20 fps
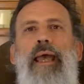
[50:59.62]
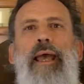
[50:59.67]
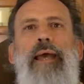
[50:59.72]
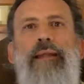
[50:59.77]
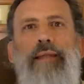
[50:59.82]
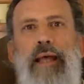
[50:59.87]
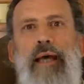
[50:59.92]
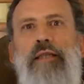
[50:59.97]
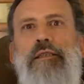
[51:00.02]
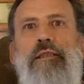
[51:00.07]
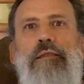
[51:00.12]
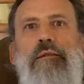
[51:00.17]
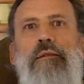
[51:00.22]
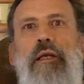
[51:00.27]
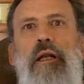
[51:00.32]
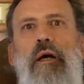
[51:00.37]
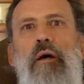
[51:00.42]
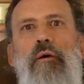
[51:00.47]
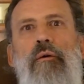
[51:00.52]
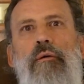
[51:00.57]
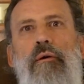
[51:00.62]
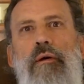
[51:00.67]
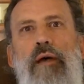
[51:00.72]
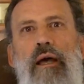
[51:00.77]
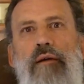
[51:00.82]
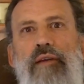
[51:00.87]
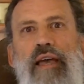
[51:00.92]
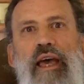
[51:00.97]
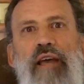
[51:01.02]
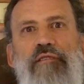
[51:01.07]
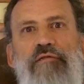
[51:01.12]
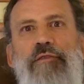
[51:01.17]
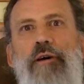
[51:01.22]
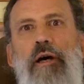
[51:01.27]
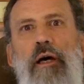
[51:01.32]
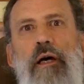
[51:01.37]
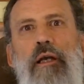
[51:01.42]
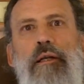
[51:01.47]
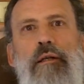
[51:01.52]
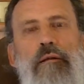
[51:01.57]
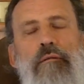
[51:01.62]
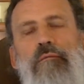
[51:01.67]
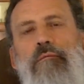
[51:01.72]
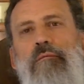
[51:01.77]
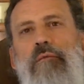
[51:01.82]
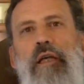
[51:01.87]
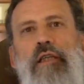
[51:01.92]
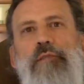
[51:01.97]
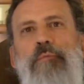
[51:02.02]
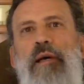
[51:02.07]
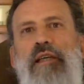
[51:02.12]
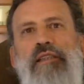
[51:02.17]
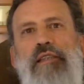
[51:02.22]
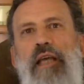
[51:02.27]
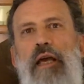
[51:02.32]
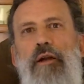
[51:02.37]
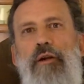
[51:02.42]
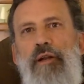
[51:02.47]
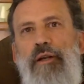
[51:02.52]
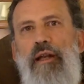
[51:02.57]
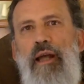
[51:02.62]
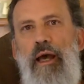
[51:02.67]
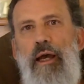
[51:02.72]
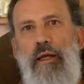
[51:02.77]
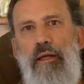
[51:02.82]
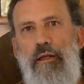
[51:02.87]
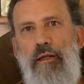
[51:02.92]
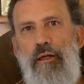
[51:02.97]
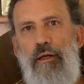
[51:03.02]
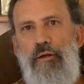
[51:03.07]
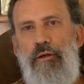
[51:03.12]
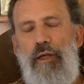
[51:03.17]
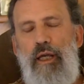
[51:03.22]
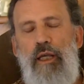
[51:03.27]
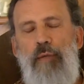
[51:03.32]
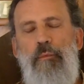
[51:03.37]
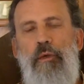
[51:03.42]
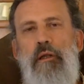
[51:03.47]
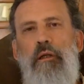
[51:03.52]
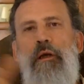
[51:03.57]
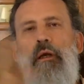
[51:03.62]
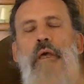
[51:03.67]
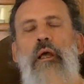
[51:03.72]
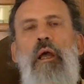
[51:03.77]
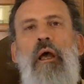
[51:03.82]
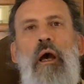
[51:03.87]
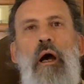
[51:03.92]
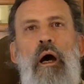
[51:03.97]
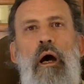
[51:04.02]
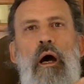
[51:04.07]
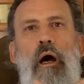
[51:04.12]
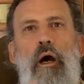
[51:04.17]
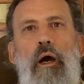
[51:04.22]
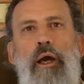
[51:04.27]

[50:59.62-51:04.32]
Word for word: And that's, you know, I've had fun. That's my Saturday night entertainment. All